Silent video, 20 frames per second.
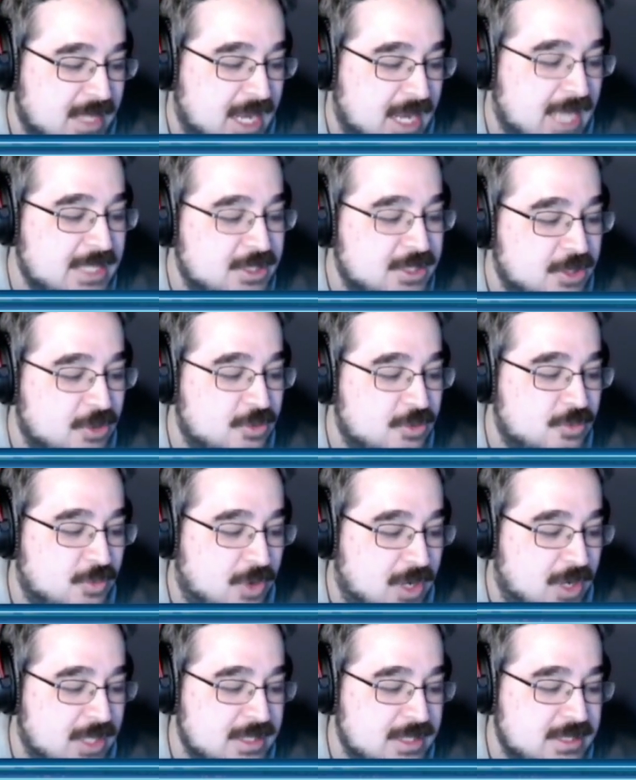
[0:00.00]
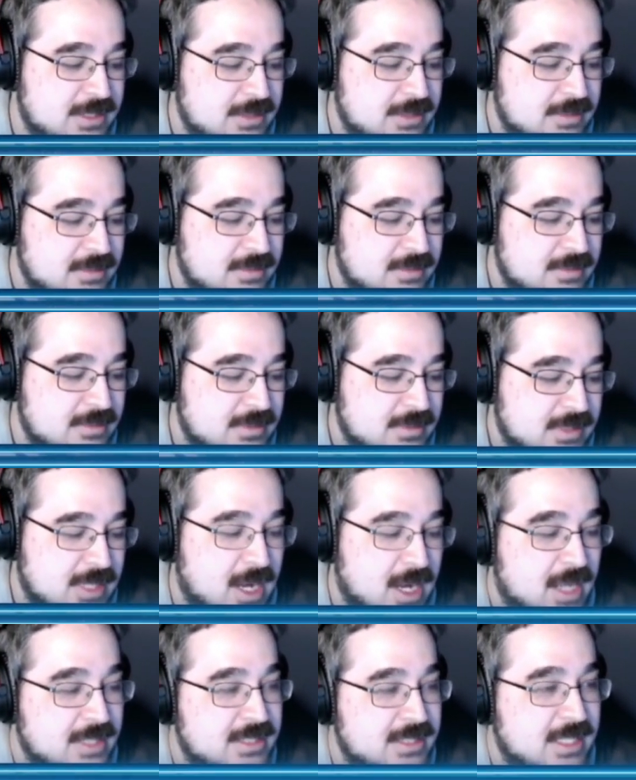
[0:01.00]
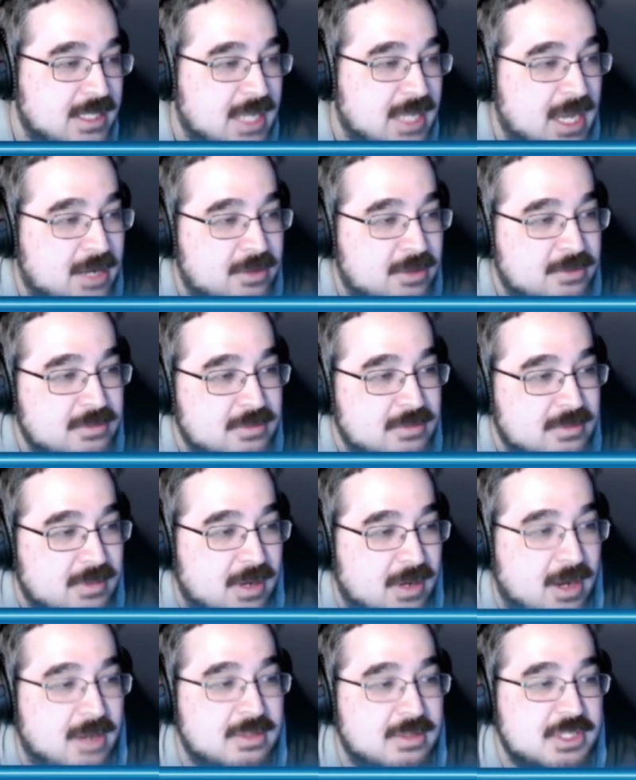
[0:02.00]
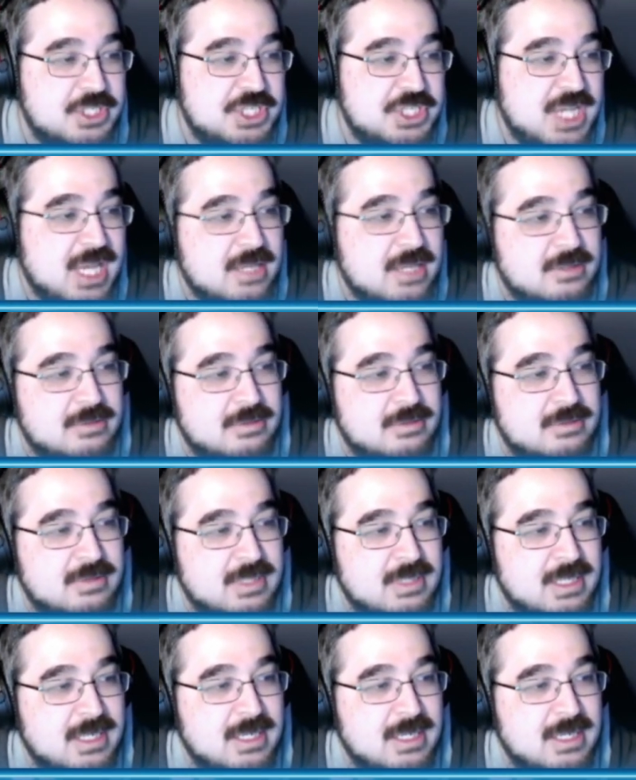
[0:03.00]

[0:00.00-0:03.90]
I don't want content out on the channel